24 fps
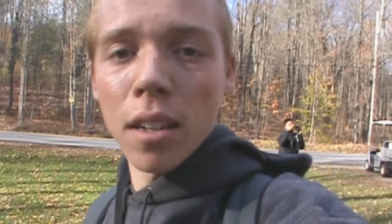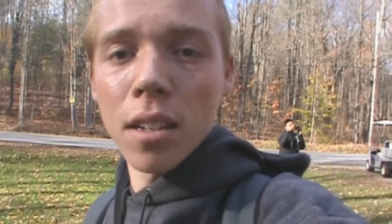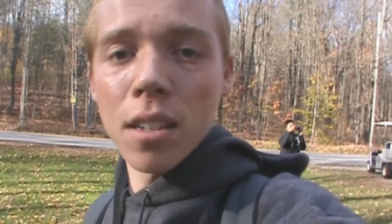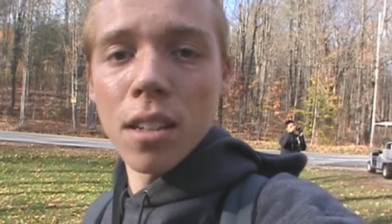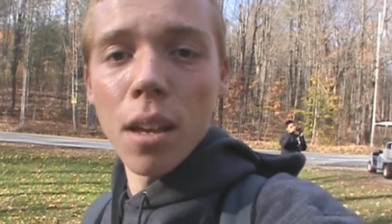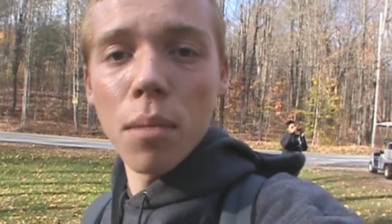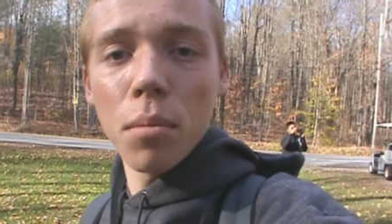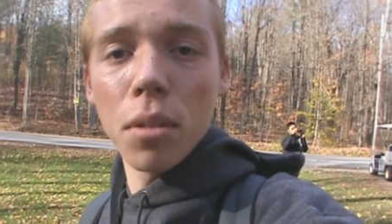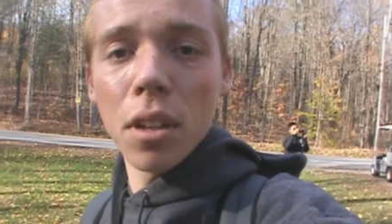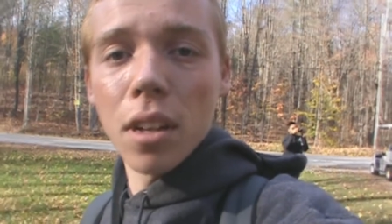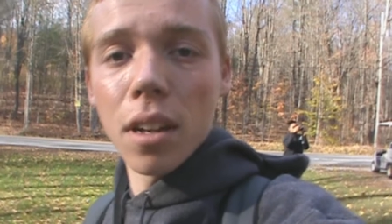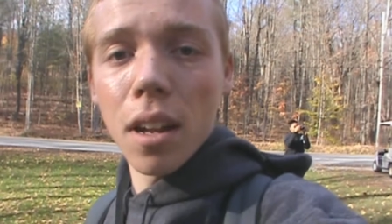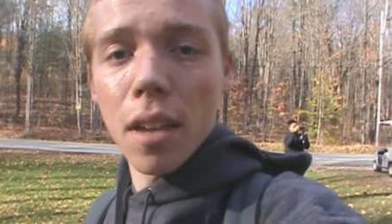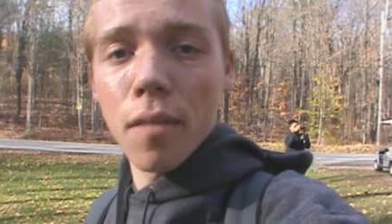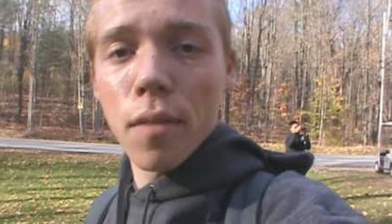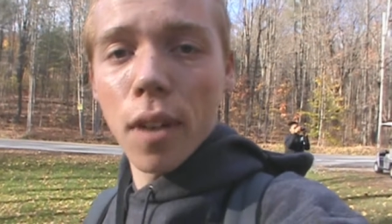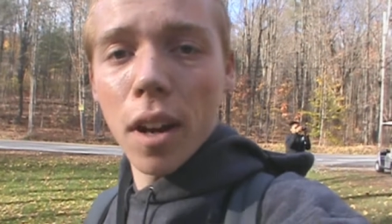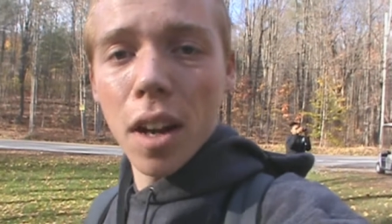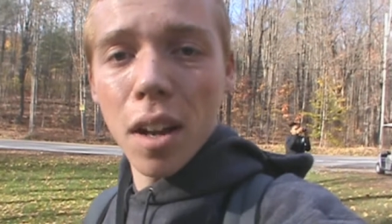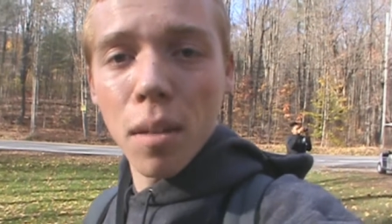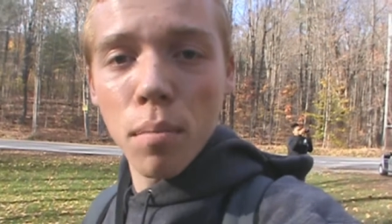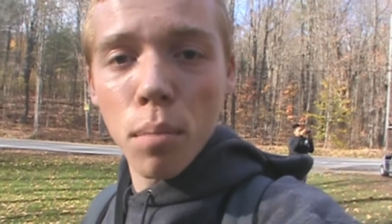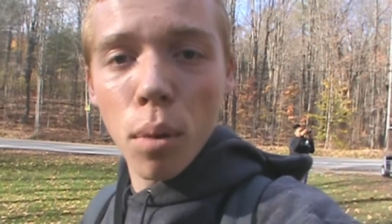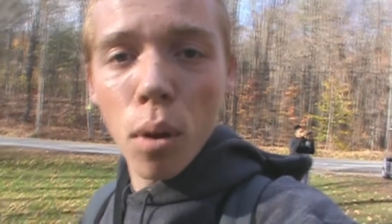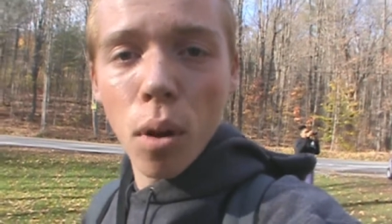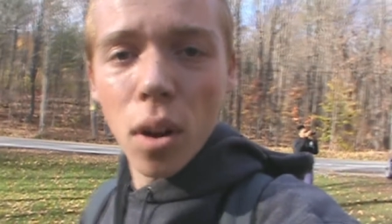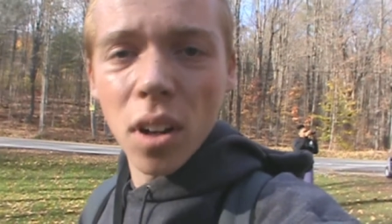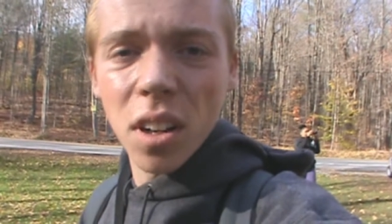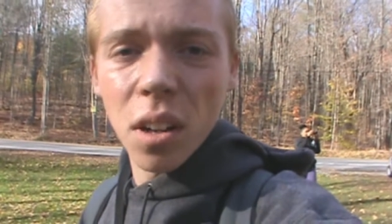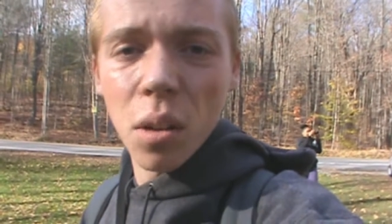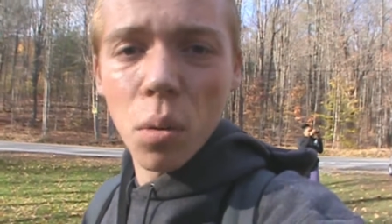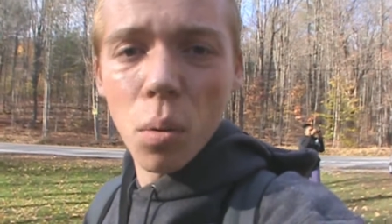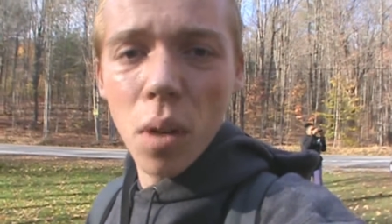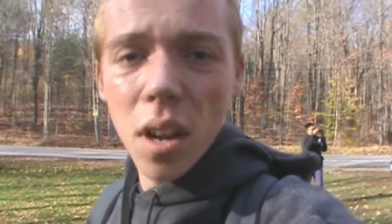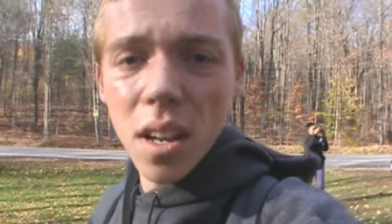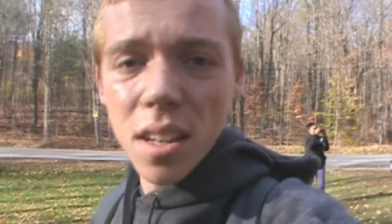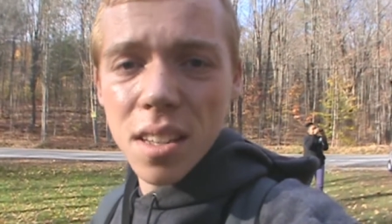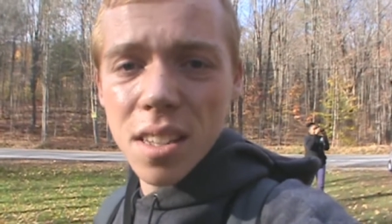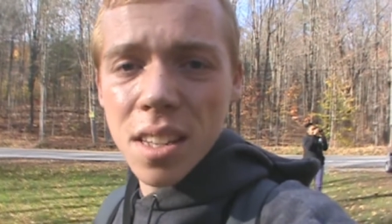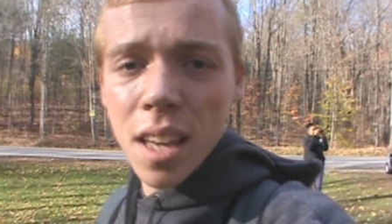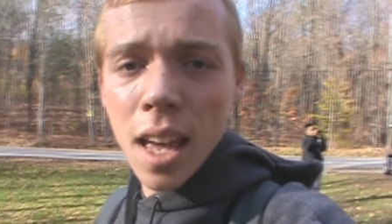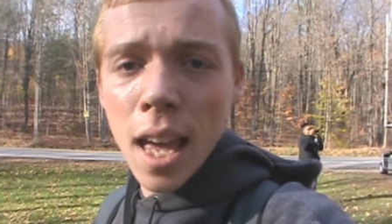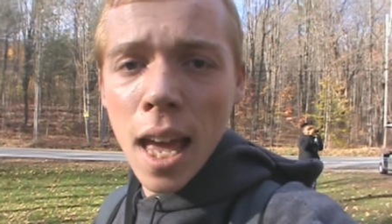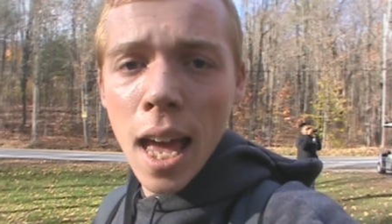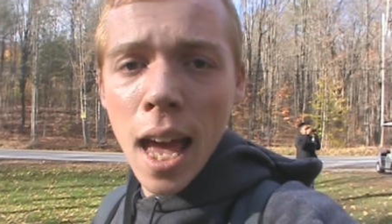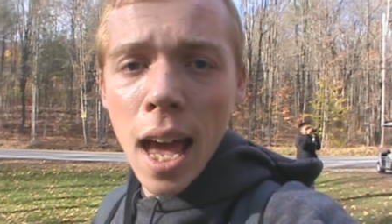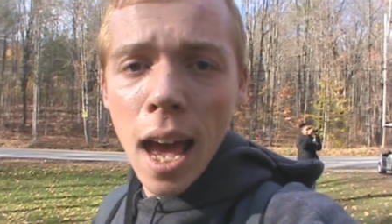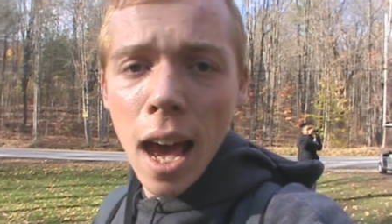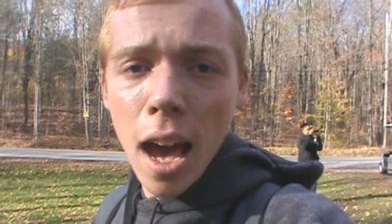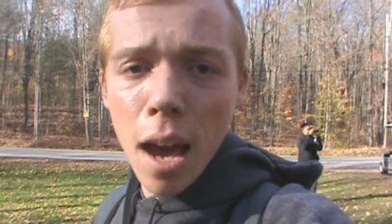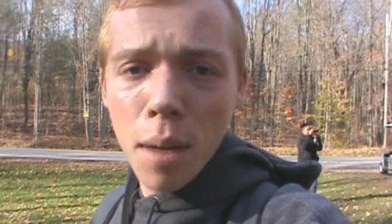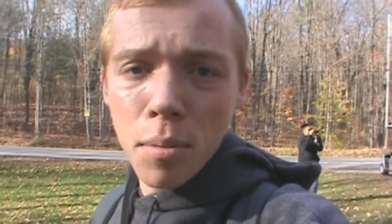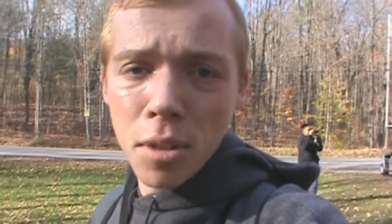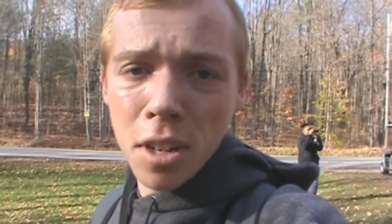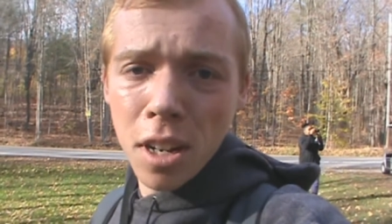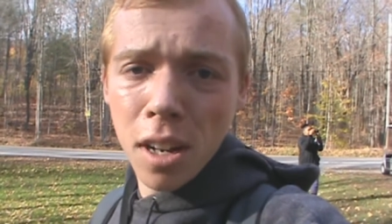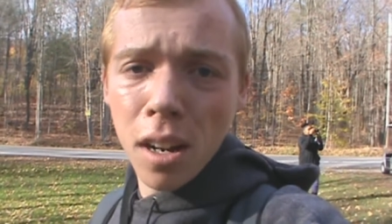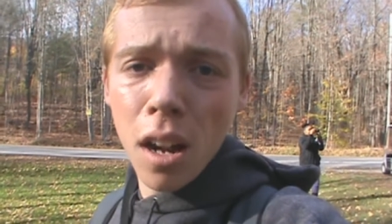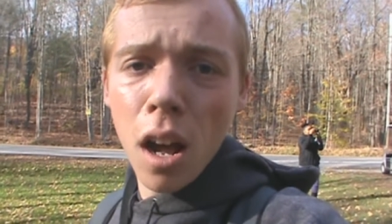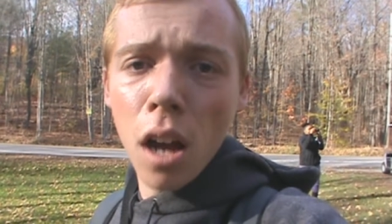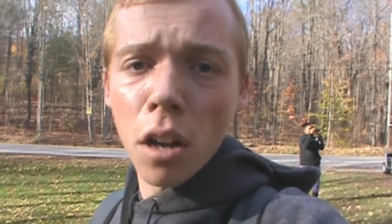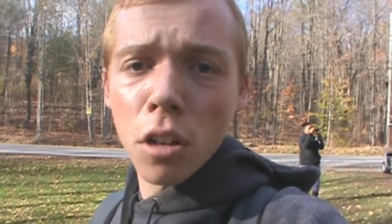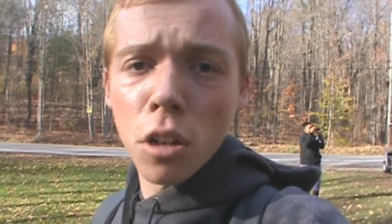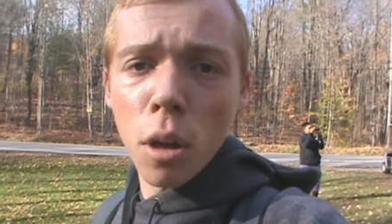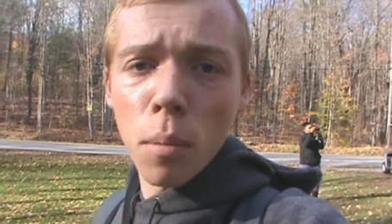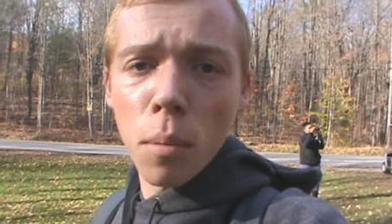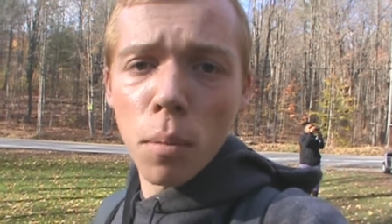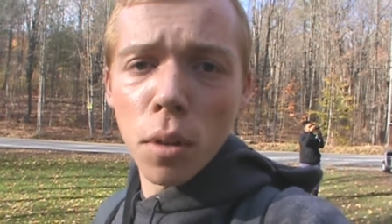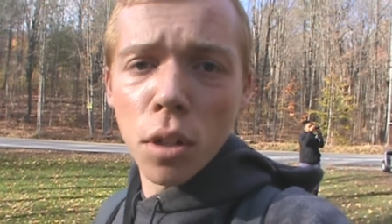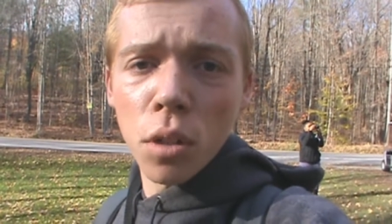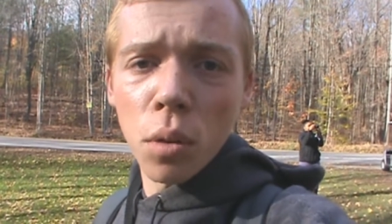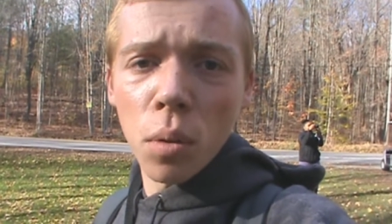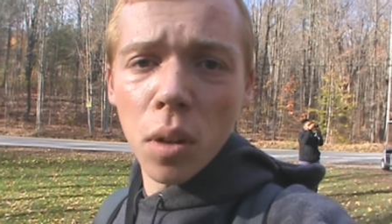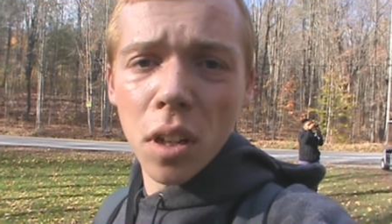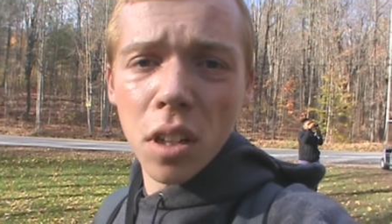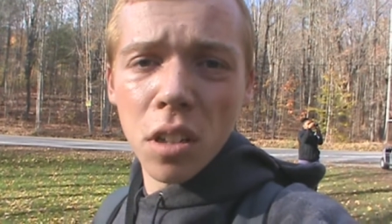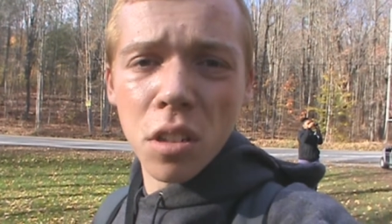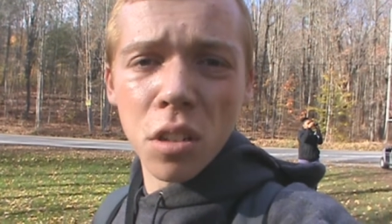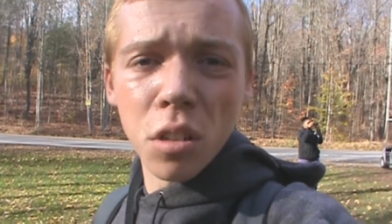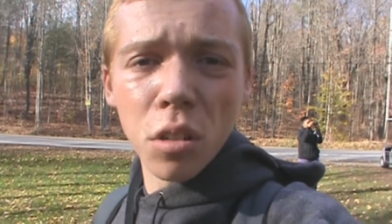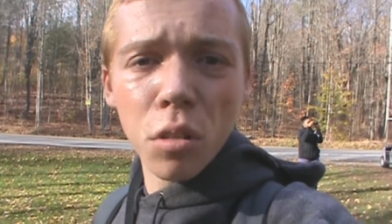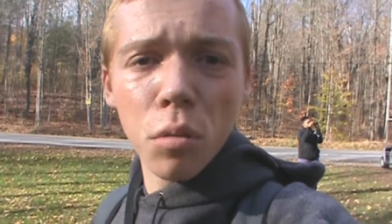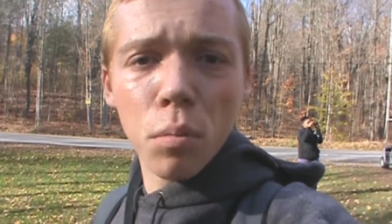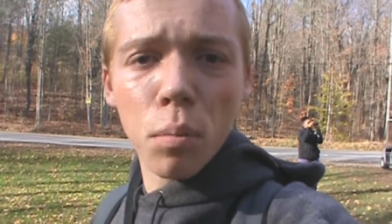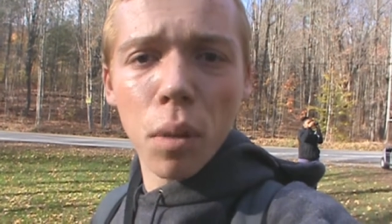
that something very important was happening on October 22,